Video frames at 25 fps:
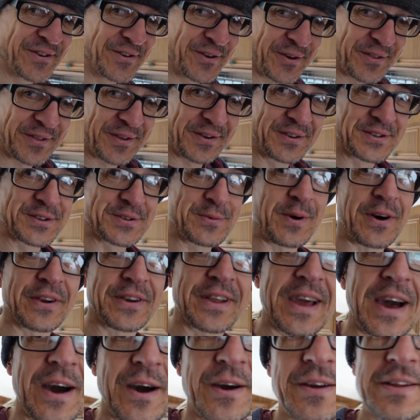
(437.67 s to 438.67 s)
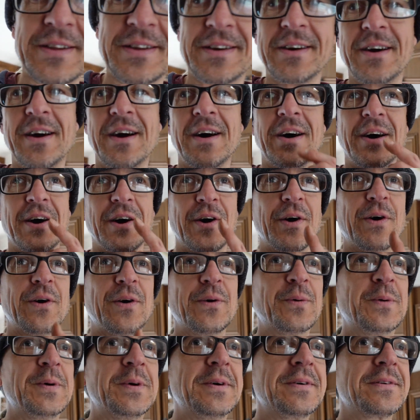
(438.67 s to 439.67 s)
Nothing untoward here.
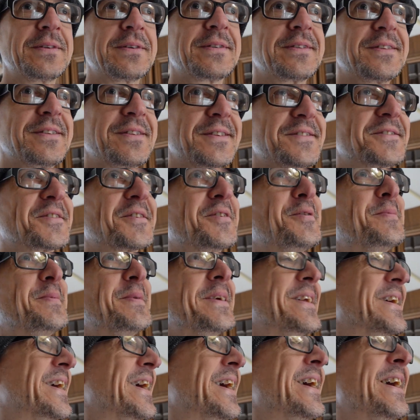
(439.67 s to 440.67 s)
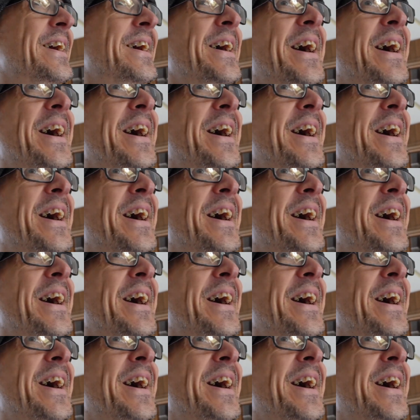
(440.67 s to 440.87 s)
Uh-oh, there's a cupboard here.